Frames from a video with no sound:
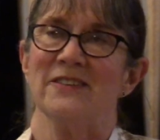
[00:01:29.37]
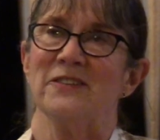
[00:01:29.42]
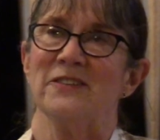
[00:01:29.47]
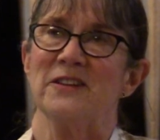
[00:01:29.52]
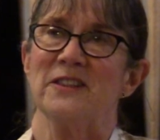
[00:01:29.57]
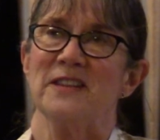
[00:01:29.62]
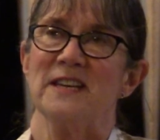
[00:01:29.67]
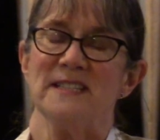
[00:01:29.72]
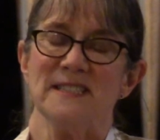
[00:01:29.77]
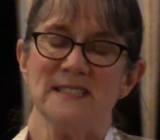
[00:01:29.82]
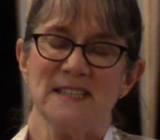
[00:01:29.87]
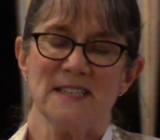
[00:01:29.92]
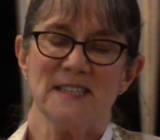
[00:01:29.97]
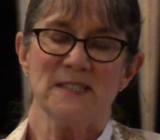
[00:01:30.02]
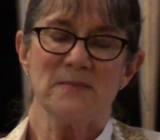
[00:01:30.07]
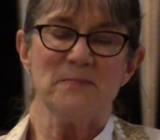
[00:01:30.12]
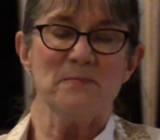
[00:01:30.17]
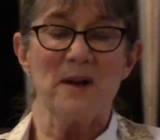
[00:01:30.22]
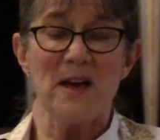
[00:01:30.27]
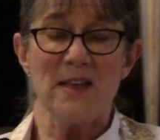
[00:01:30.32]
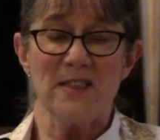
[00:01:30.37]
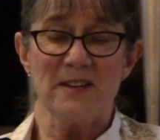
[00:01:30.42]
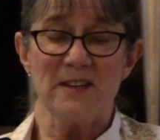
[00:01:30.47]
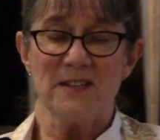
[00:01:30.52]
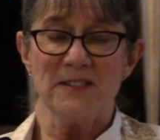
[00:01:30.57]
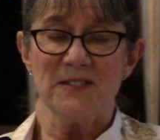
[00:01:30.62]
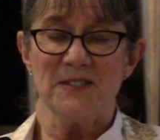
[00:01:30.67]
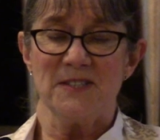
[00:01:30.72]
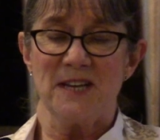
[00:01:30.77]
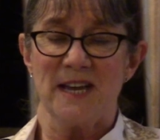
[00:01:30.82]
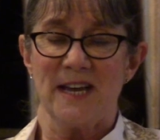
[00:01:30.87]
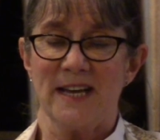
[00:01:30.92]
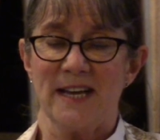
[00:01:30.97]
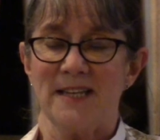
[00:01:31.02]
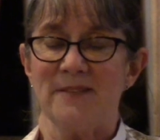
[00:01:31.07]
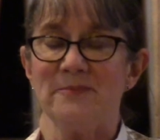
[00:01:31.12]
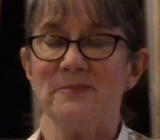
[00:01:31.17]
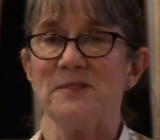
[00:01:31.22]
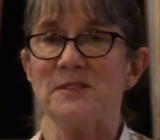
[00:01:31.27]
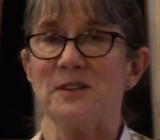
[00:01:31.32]
Well, this is Mother's
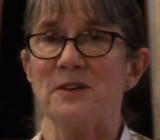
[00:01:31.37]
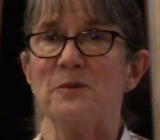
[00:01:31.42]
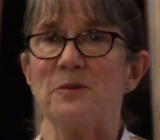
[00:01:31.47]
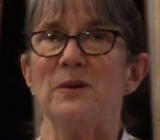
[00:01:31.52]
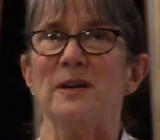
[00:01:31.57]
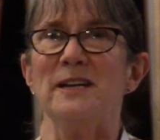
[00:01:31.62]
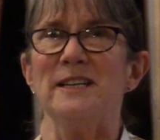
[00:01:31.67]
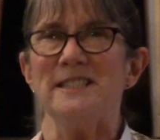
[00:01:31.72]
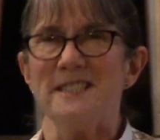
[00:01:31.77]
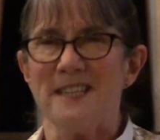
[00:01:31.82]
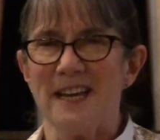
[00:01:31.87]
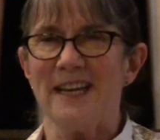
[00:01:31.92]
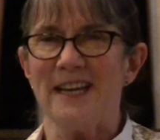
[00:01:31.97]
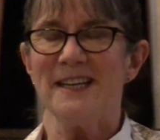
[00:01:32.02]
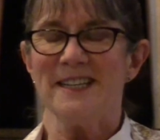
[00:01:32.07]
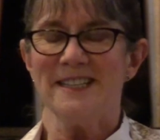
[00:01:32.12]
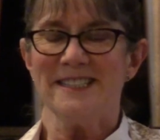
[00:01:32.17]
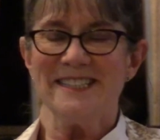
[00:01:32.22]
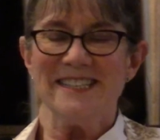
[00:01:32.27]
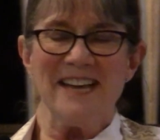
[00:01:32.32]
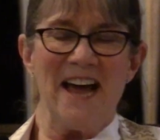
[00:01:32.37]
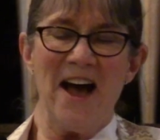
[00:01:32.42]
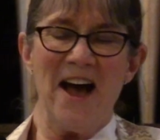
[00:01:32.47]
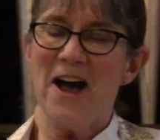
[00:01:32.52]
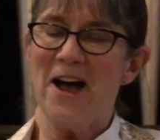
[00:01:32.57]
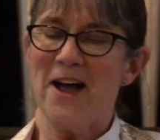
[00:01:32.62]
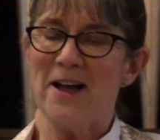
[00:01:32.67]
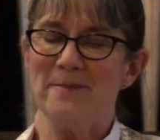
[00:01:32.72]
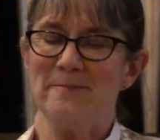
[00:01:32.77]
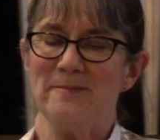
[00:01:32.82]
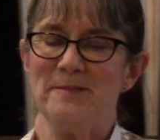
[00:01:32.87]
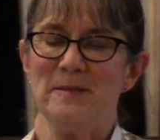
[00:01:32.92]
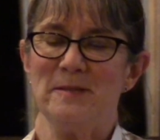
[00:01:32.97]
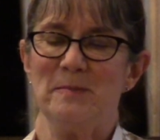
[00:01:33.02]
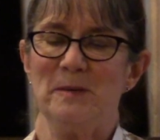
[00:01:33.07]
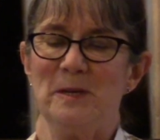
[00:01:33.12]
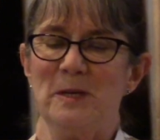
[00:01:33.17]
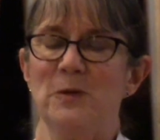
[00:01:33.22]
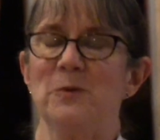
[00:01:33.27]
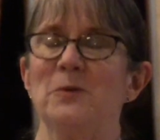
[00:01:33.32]
Day, so we take time to
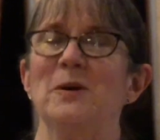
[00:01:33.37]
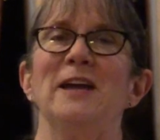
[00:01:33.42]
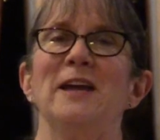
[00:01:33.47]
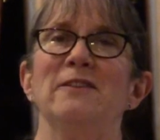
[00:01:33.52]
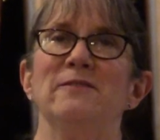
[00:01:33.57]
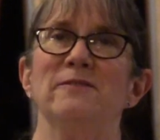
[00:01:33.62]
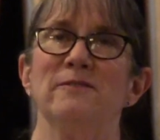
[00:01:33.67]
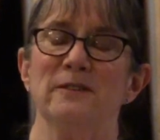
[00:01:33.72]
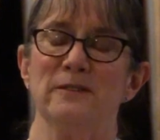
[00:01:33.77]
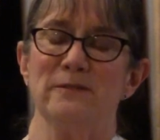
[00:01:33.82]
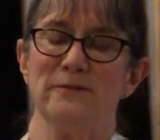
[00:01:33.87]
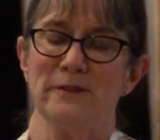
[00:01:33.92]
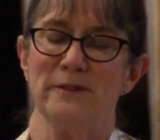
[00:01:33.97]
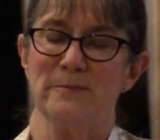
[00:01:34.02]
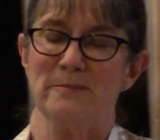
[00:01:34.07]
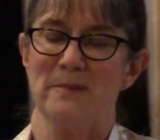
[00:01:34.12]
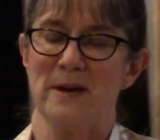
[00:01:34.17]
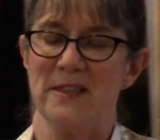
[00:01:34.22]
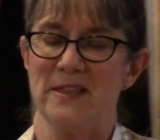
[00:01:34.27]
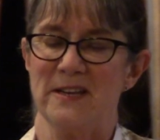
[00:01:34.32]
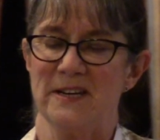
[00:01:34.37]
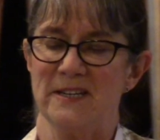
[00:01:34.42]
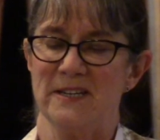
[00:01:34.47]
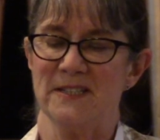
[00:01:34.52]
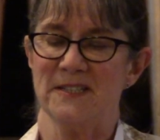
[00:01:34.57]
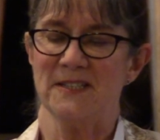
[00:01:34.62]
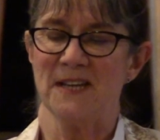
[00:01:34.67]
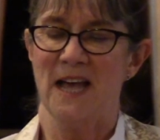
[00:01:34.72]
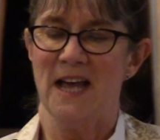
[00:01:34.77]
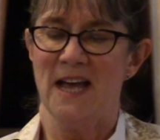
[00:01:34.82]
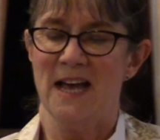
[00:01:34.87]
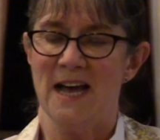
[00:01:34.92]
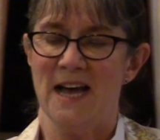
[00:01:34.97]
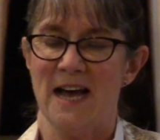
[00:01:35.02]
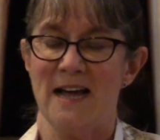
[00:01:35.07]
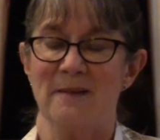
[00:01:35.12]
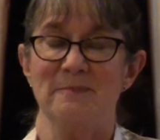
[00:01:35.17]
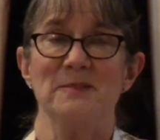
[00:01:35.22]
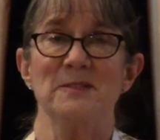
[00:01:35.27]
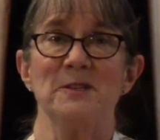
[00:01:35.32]
be grateful for mothers.
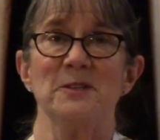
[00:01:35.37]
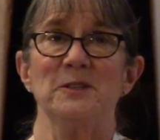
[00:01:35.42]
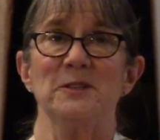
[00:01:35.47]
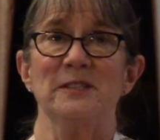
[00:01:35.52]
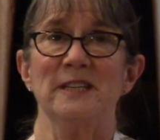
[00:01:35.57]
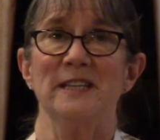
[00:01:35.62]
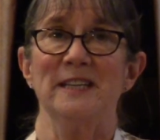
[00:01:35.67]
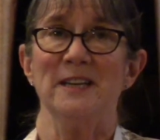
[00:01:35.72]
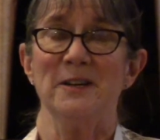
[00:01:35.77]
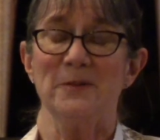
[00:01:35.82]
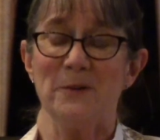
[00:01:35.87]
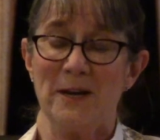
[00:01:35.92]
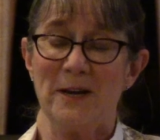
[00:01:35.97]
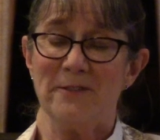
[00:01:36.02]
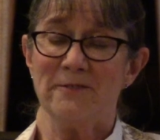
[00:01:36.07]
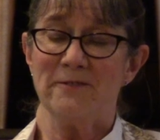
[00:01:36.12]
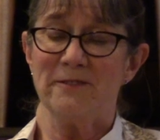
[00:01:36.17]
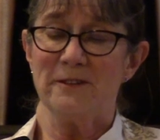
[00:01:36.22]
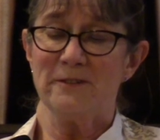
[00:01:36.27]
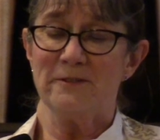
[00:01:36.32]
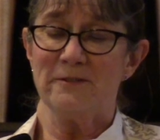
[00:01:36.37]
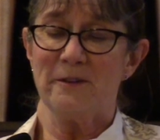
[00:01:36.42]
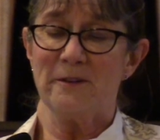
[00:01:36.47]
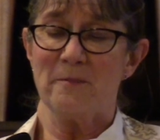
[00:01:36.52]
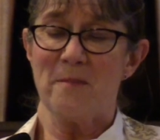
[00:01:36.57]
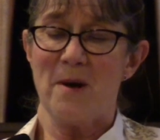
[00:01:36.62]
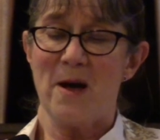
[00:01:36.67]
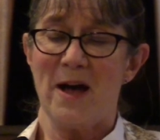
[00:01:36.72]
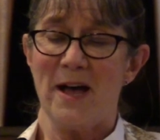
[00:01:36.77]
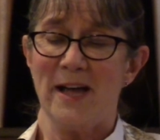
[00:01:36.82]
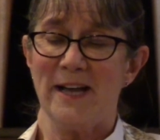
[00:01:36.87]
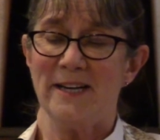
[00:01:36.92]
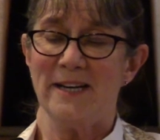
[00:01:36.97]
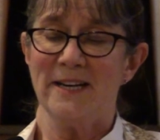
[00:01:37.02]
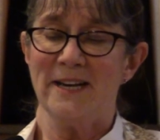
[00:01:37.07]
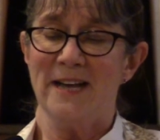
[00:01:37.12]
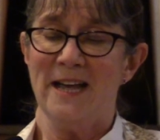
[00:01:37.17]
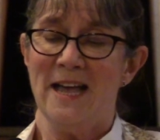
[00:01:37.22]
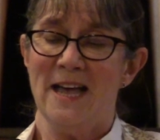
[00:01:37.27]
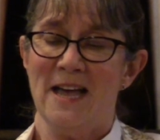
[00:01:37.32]
I'm certainly grateful for mine.
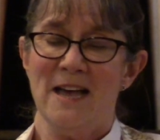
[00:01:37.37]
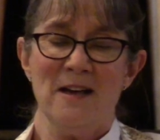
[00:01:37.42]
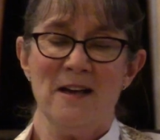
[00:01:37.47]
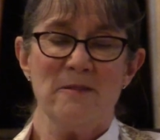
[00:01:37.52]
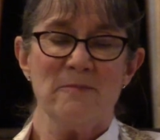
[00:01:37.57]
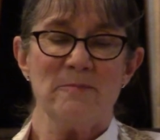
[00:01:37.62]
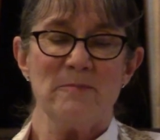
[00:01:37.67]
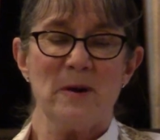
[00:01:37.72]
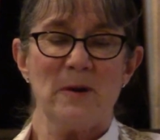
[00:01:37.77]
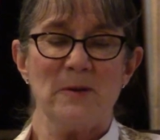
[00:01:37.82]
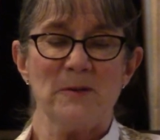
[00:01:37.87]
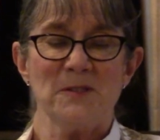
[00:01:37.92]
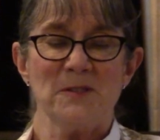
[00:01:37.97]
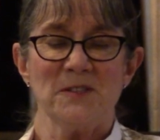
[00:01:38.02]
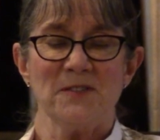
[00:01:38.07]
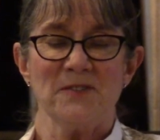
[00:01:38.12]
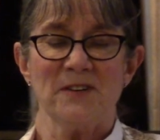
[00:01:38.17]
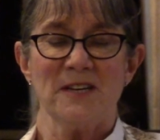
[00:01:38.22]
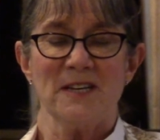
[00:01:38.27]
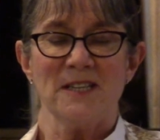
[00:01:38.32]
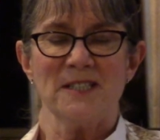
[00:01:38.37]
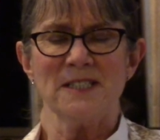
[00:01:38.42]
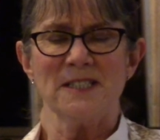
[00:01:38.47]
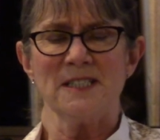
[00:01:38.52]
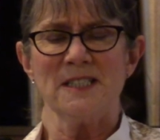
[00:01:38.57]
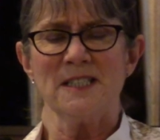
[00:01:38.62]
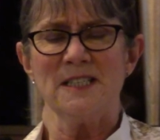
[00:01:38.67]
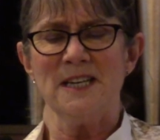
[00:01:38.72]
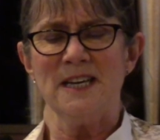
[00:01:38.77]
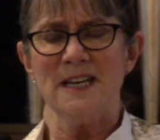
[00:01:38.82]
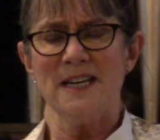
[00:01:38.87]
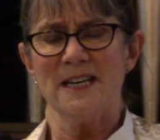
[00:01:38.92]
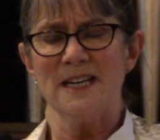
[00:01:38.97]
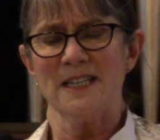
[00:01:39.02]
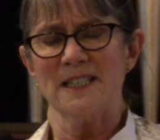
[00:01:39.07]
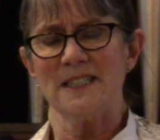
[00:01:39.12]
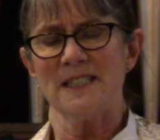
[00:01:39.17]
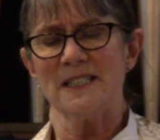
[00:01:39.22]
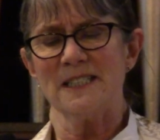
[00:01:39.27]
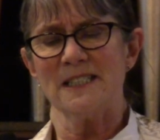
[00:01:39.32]
Most of us
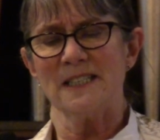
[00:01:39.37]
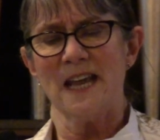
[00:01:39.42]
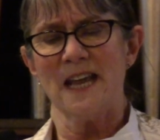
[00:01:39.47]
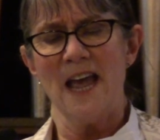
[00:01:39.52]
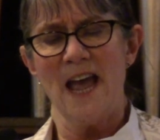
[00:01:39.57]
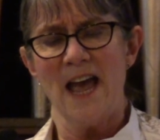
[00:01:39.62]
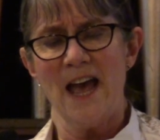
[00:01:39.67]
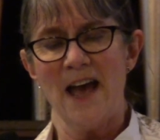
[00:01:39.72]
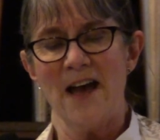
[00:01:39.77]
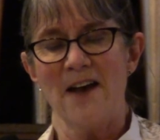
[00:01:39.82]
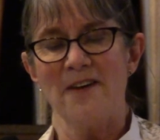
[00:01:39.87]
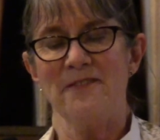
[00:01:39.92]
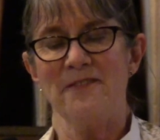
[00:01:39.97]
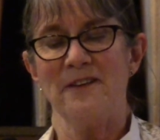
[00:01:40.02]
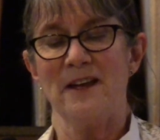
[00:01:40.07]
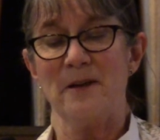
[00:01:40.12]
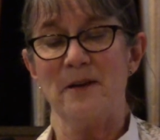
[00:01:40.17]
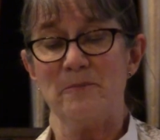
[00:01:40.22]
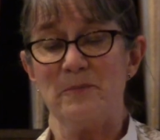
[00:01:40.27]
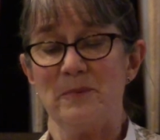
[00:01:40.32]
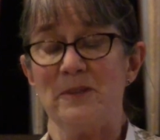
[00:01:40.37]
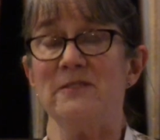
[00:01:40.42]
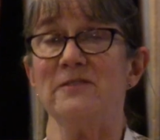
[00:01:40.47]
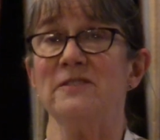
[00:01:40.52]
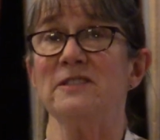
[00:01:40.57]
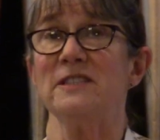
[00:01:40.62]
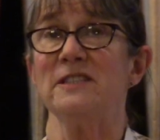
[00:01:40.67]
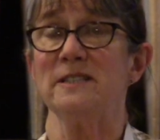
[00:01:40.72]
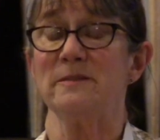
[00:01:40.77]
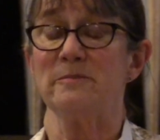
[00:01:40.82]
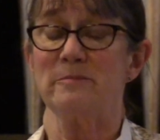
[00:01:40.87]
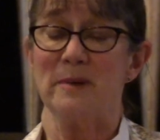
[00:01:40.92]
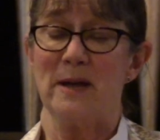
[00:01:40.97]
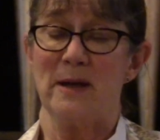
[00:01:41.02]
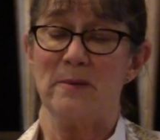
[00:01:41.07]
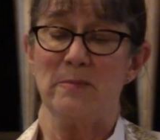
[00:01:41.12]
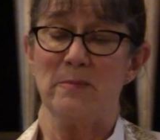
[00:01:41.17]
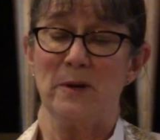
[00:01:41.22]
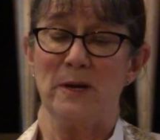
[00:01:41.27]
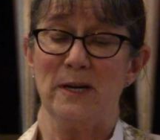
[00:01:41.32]
yet have ambivalent
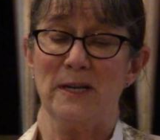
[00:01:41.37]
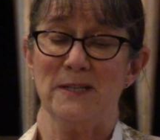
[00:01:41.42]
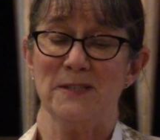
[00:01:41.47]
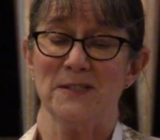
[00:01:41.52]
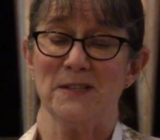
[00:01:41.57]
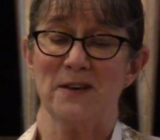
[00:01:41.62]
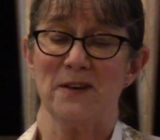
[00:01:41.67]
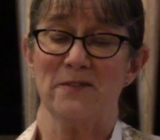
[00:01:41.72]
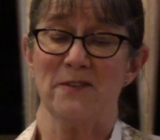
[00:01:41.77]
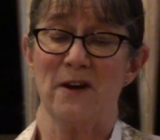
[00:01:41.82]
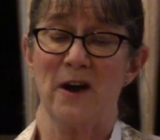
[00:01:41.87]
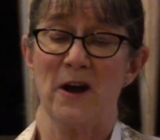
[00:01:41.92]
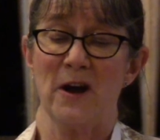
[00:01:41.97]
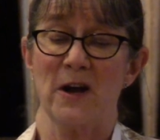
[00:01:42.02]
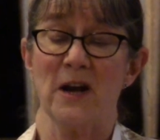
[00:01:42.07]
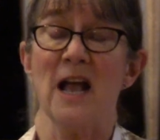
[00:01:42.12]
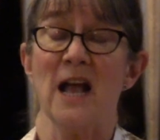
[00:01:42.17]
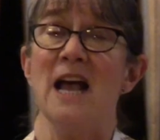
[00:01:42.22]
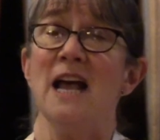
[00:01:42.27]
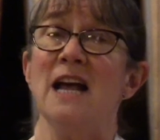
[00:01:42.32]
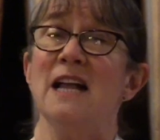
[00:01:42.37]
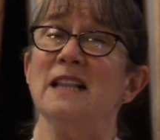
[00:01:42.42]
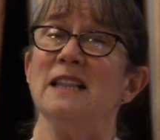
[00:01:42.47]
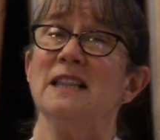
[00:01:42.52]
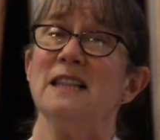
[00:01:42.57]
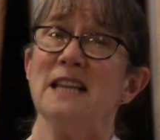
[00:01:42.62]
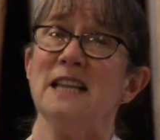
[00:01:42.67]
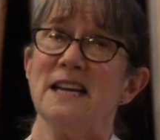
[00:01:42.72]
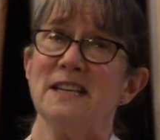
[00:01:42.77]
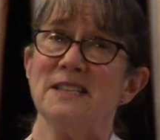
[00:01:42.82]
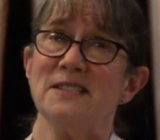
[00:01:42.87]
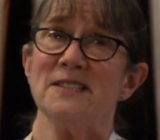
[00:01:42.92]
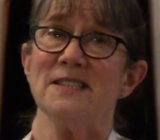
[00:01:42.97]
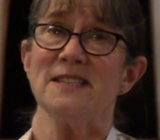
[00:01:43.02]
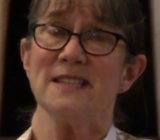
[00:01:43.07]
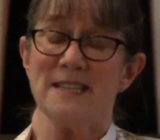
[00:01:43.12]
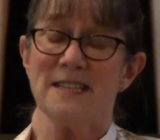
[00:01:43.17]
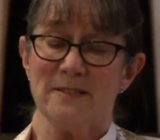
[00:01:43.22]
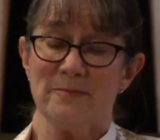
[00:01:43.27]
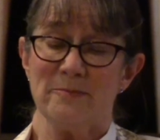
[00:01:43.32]
memories of our less
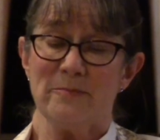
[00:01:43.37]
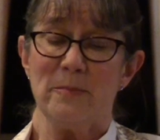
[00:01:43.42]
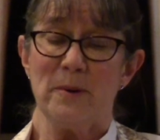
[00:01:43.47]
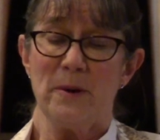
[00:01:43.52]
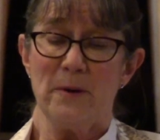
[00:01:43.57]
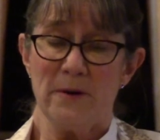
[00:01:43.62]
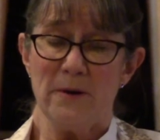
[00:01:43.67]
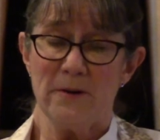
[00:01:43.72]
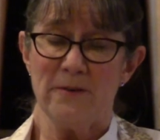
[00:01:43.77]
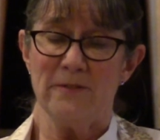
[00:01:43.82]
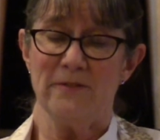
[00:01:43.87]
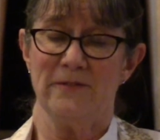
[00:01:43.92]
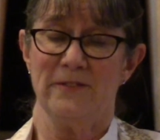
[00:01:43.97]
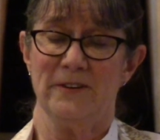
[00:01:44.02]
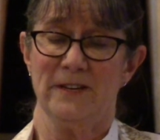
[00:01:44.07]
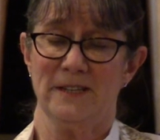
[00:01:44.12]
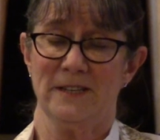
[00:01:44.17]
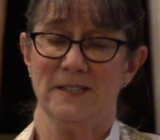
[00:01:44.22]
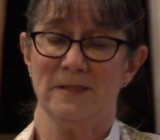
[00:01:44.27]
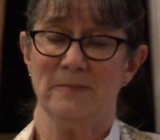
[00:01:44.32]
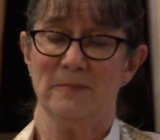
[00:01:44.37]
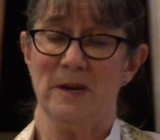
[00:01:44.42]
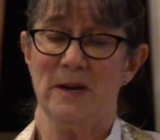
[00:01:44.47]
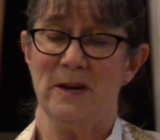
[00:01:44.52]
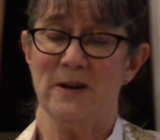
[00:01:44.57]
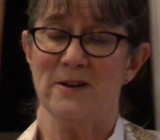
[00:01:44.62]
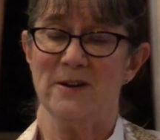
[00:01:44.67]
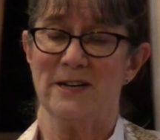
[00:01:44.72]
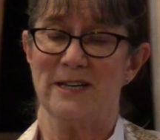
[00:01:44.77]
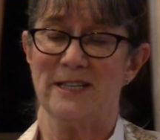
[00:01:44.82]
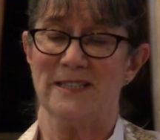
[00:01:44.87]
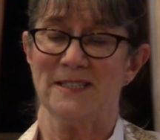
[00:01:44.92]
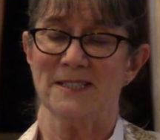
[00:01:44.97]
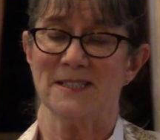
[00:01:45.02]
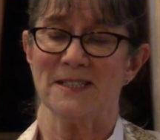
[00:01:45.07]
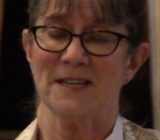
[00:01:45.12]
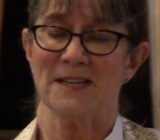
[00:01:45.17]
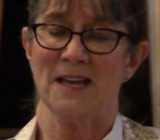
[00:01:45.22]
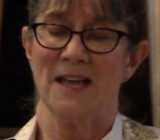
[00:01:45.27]
than perfect parents.